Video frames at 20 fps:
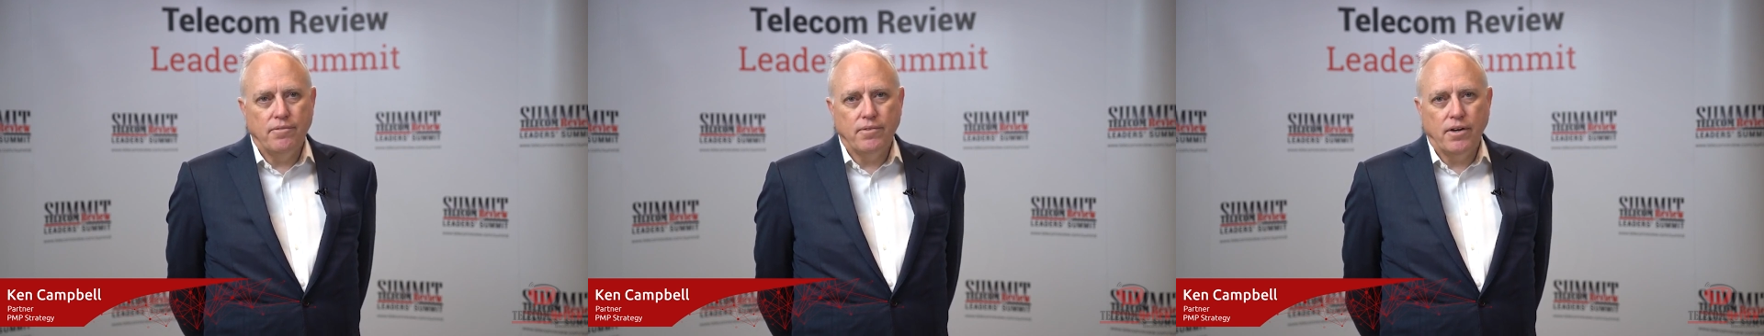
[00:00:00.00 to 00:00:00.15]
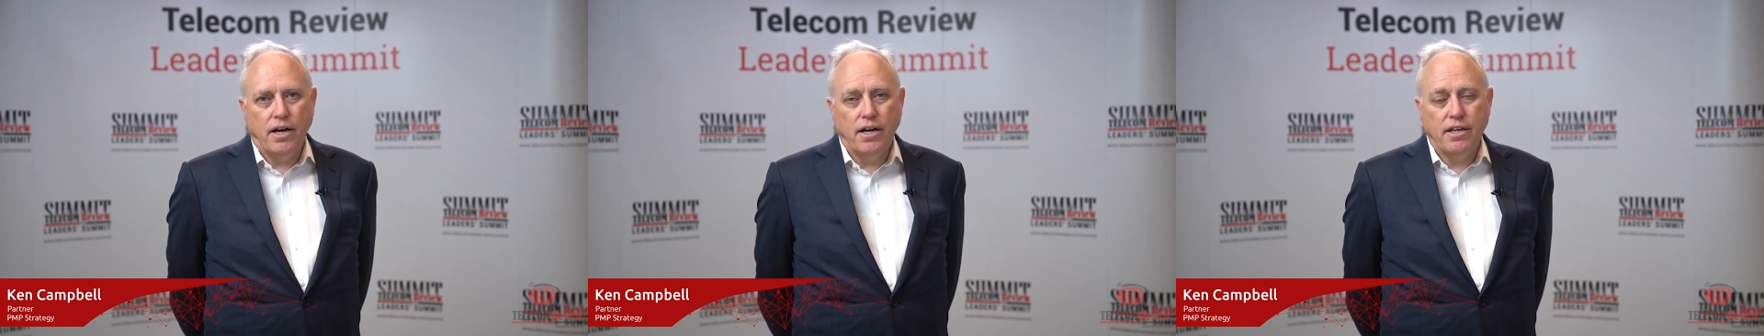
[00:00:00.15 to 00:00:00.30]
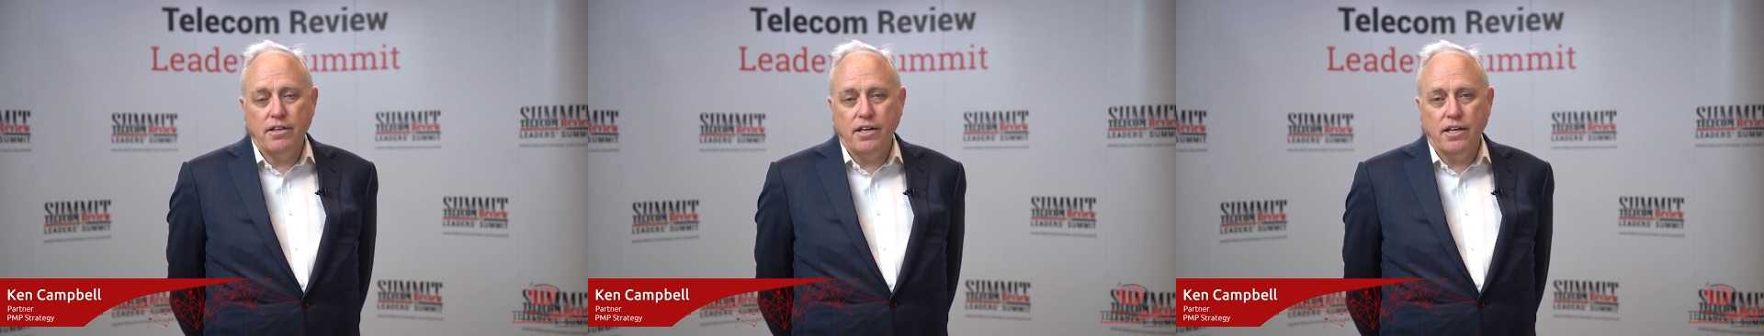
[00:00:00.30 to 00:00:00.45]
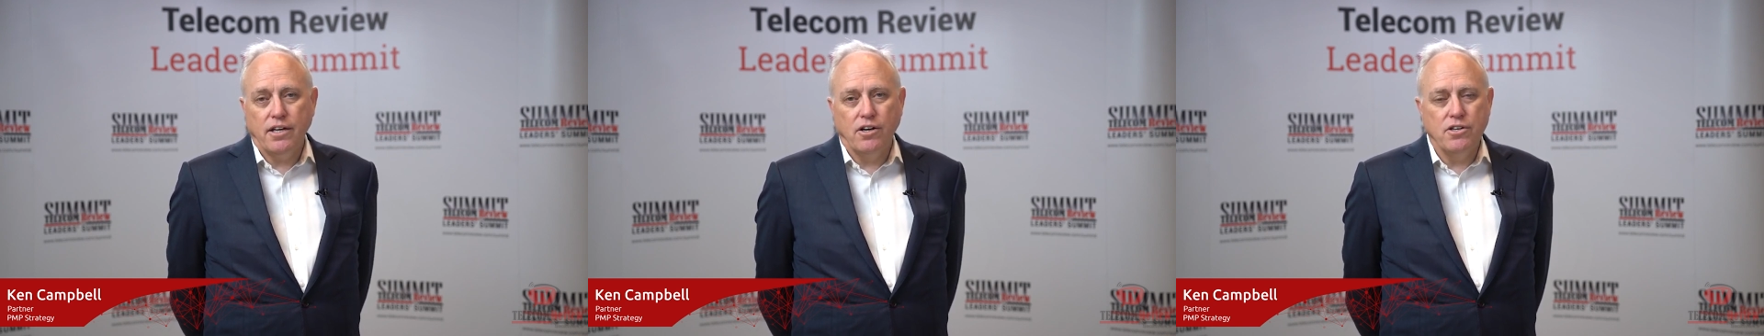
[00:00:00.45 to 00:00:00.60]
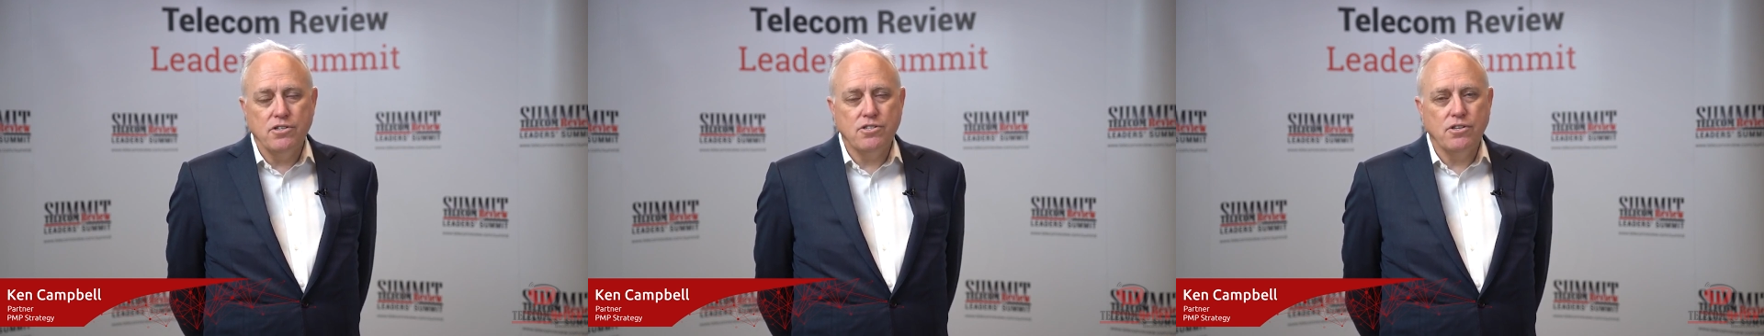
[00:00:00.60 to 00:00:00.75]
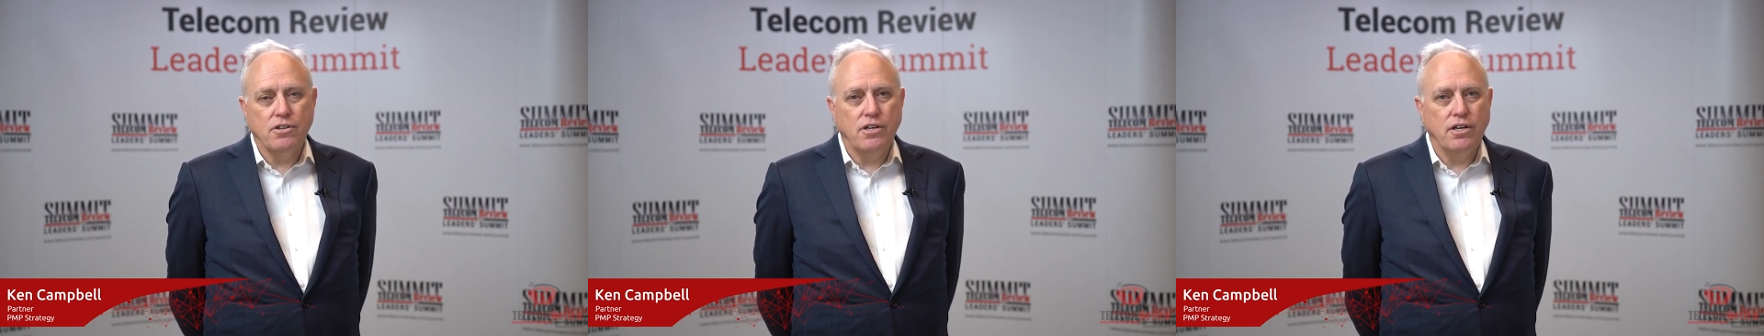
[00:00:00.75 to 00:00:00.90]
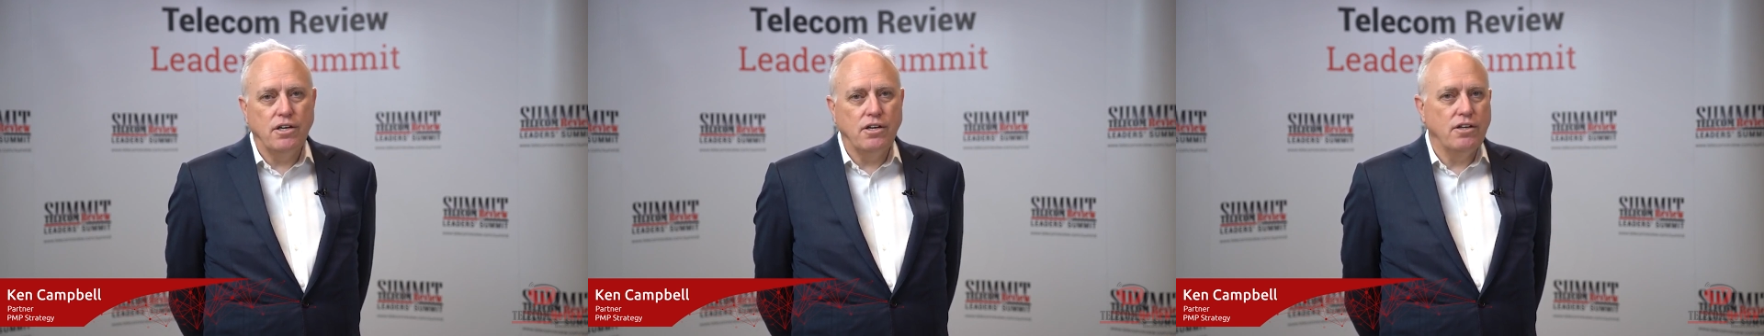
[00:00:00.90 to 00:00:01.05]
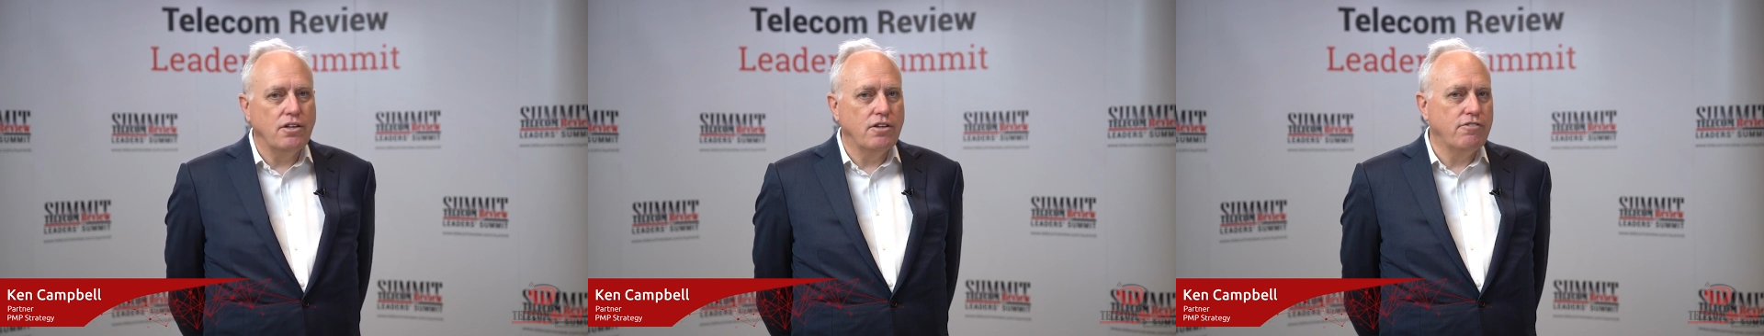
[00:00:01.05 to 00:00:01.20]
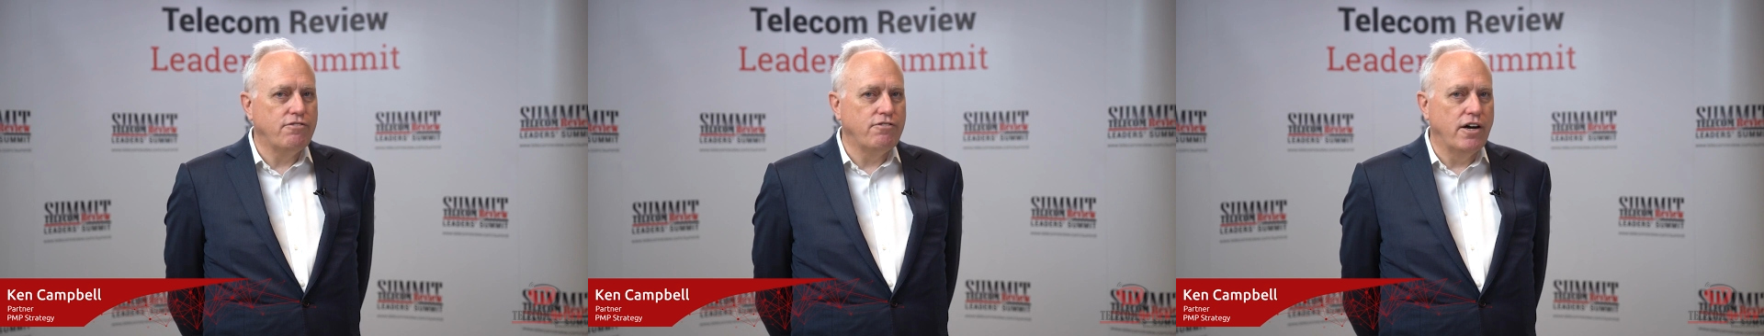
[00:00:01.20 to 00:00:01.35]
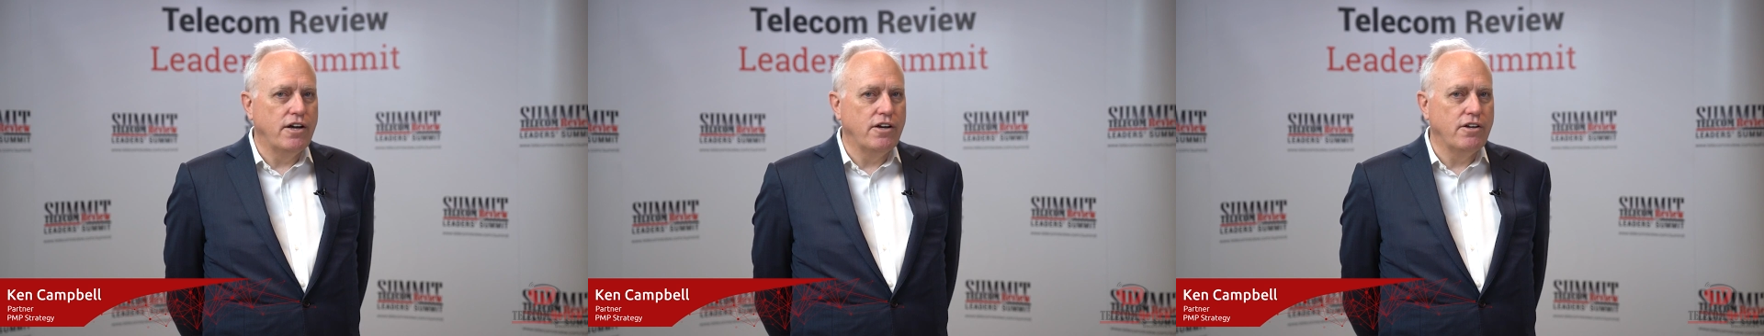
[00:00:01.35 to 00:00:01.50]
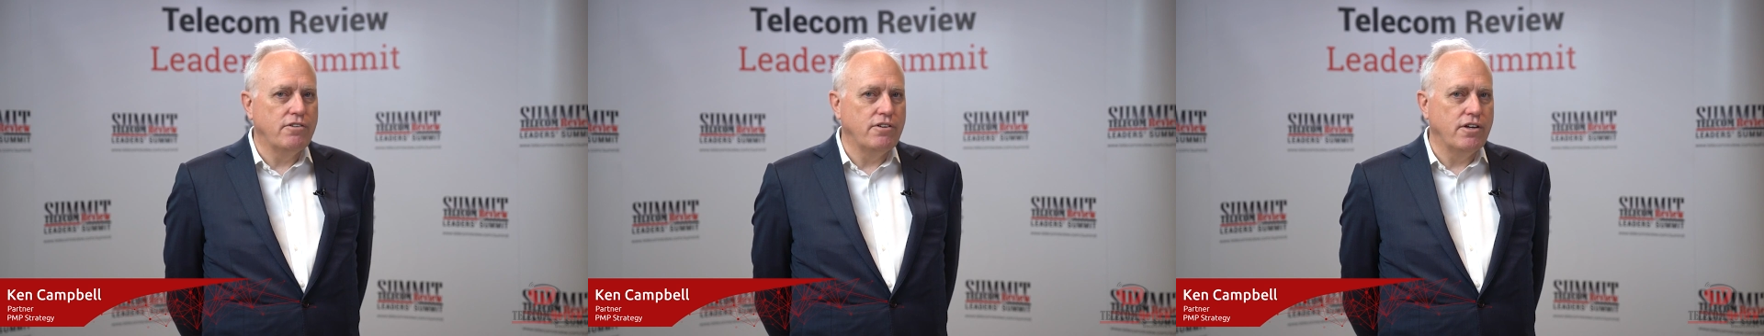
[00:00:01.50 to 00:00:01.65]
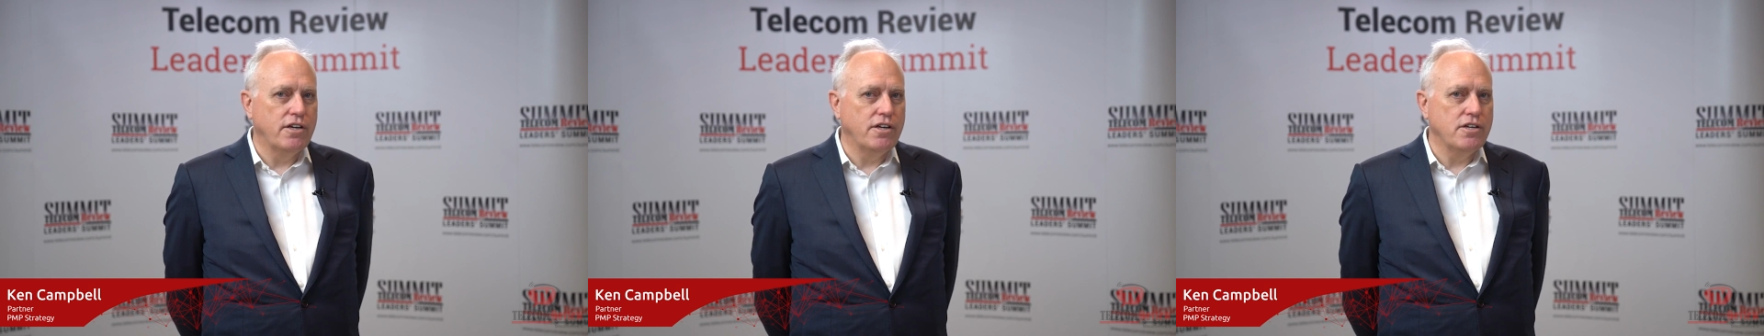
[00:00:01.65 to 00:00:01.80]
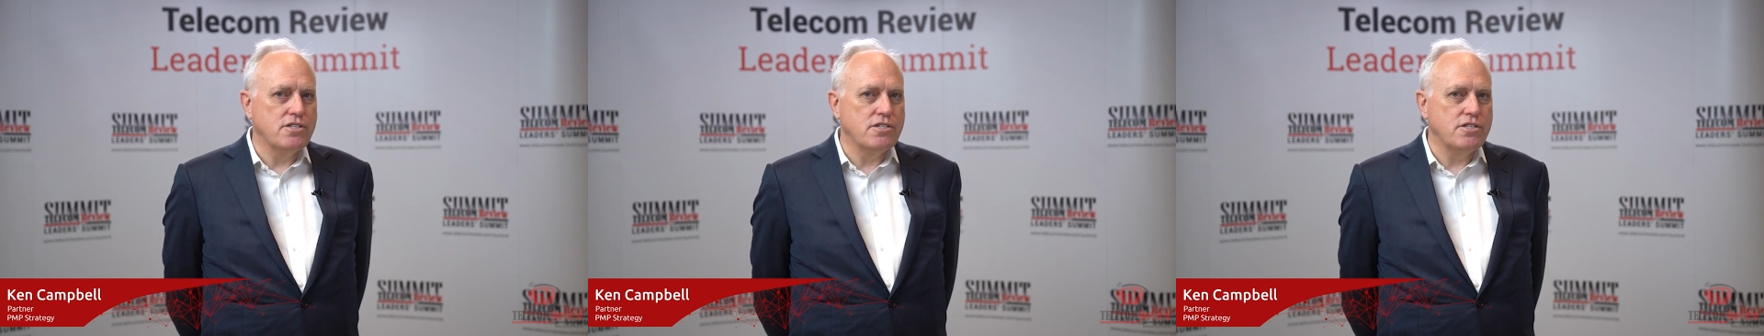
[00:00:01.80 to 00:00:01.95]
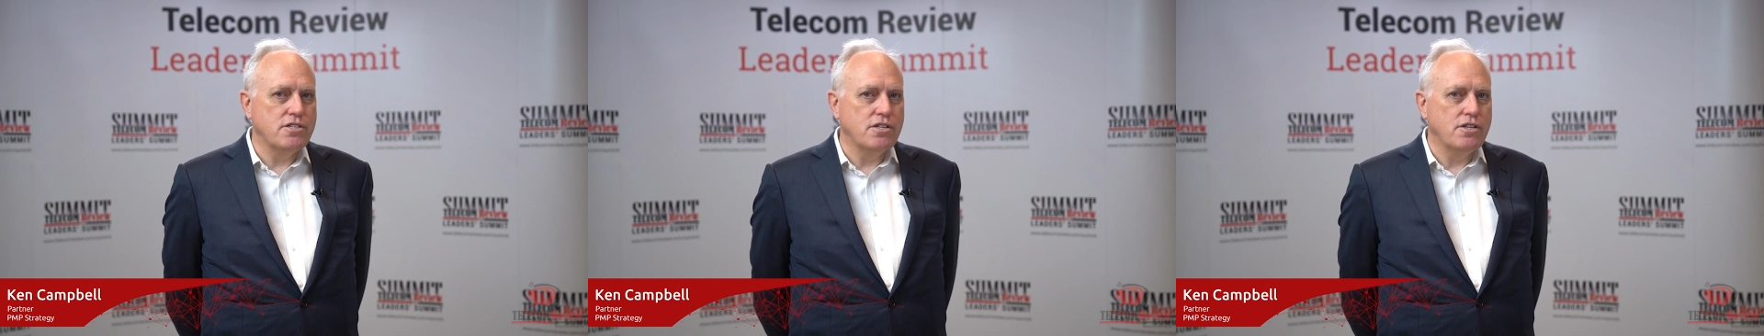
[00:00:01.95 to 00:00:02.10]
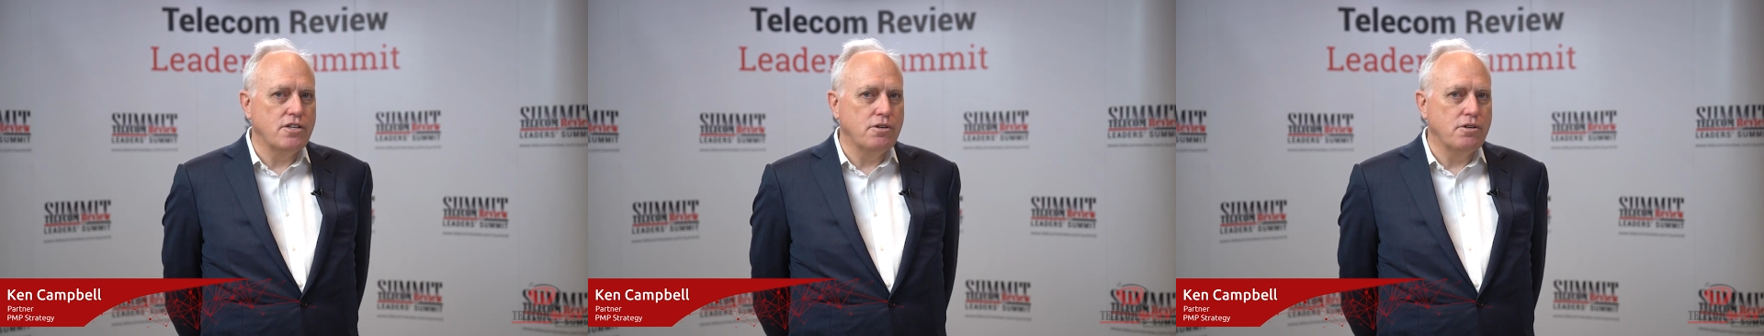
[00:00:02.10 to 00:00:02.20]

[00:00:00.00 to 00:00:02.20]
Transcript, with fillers: I think also the final thing is